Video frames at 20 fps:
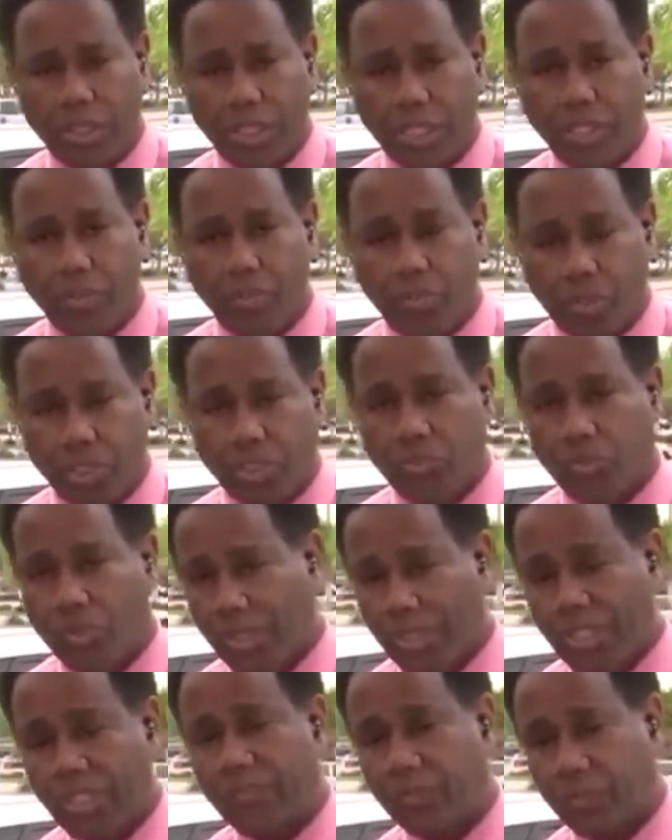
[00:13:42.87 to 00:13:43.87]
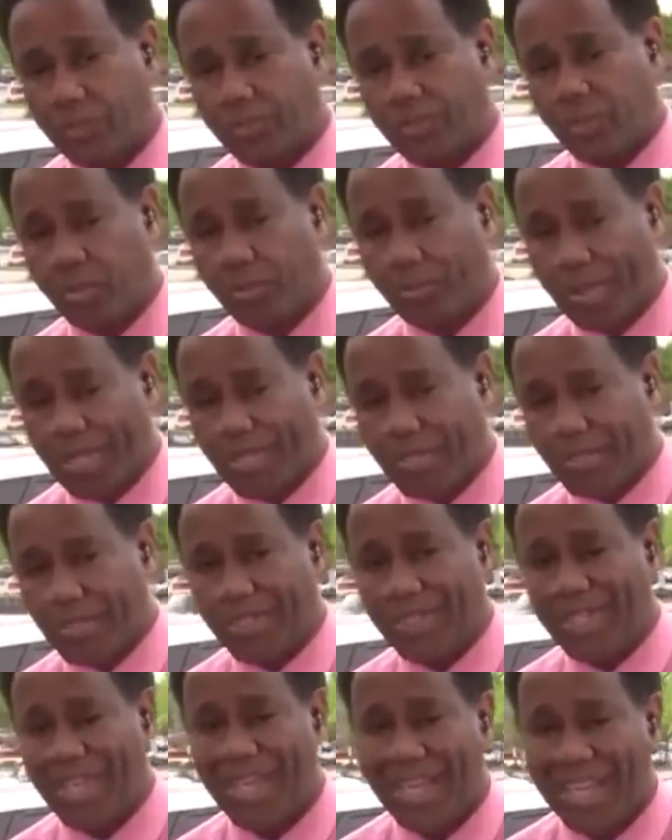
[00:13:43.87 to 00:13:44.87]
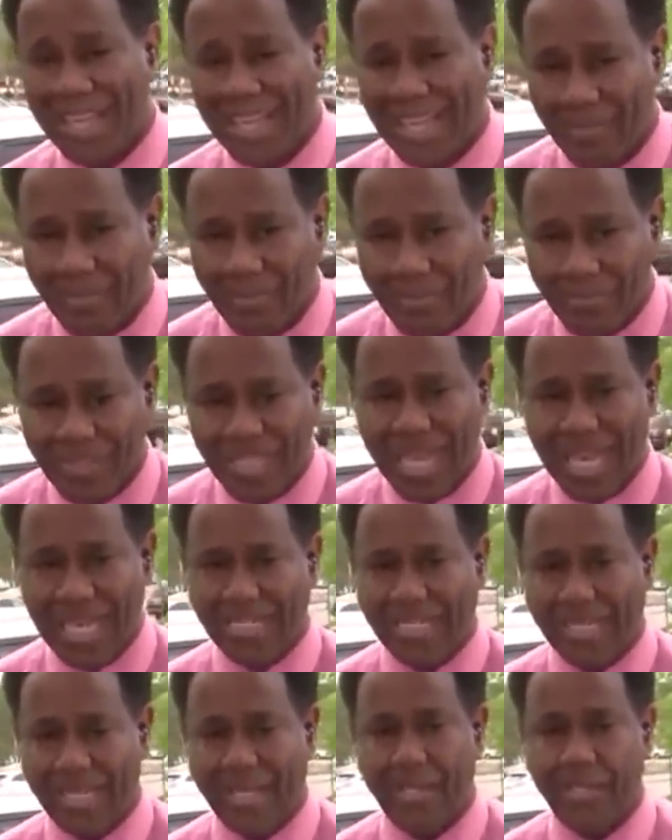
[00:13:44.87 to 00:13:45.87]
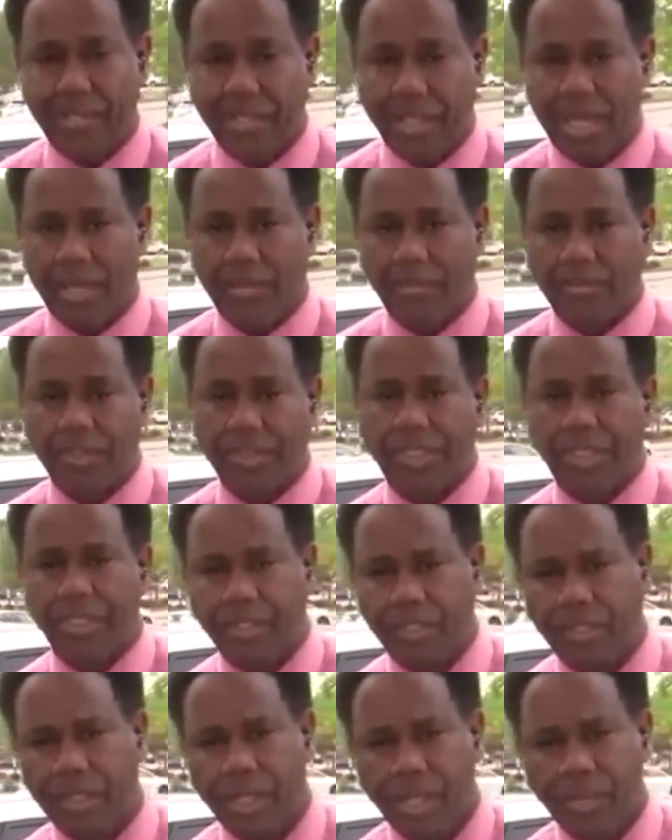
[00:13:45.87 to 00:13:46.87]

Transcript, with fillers: He was released from probation in that case last year.